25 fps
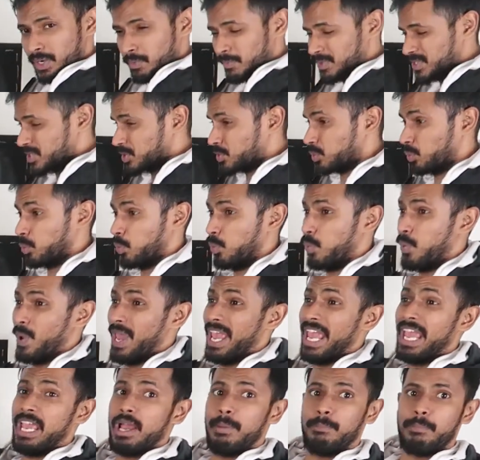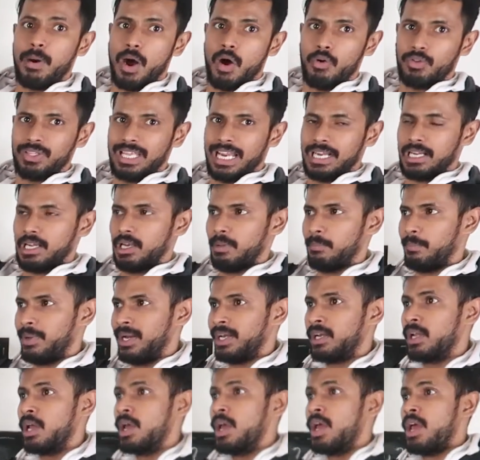which is way above that
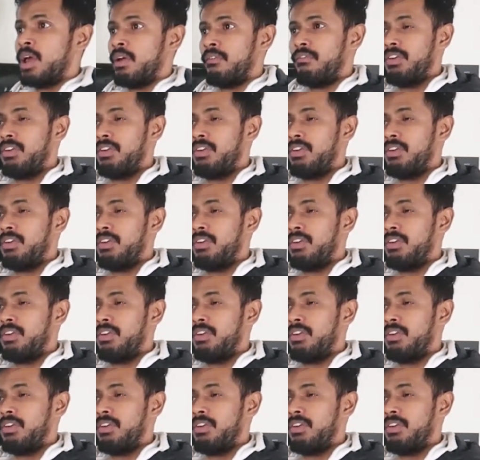limit. We